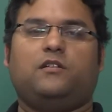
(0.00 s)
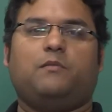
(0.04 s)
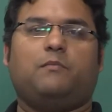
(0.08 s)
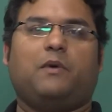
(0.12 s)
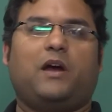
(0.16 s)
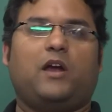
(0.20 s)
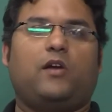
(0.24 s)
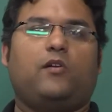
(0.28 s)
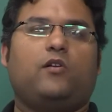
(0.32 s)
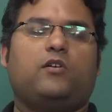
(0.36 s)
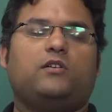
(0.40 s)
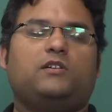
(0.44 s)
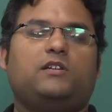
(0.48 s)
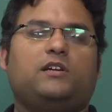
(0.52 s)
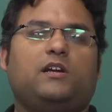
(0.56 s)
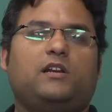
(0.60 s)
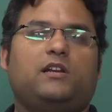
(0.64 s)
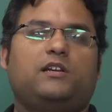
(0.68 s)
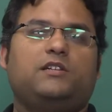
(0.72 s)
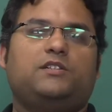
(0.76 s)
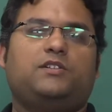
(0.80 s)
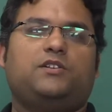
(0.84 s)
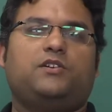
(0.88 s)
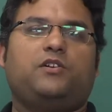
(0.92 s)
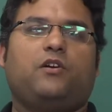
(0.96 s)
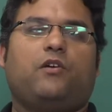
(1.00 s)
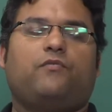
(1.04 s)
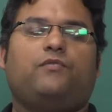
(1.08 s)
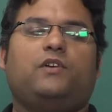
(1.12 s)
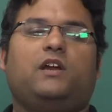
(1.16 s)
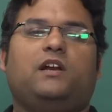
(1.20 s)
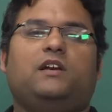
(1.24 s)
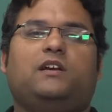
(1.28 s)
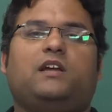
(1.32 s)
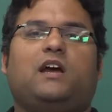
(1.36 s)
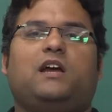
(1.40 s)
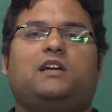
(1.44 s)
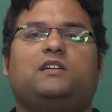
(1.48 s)
biological history of the
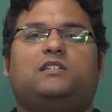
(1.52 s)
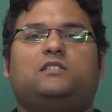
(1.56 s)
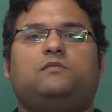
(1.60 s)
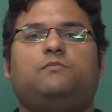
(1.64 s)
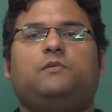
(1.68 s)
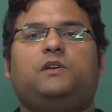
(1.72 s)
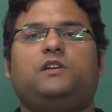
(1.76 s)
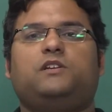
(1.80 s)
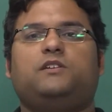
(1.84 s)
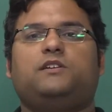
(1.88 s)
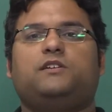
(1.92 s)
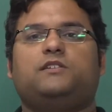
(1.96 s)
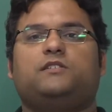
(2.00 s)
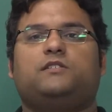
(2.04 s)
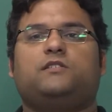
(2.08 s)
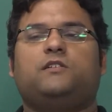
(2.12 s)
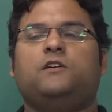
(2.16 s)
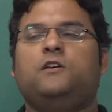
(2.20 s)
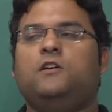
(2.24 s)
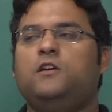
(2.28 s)
entire species.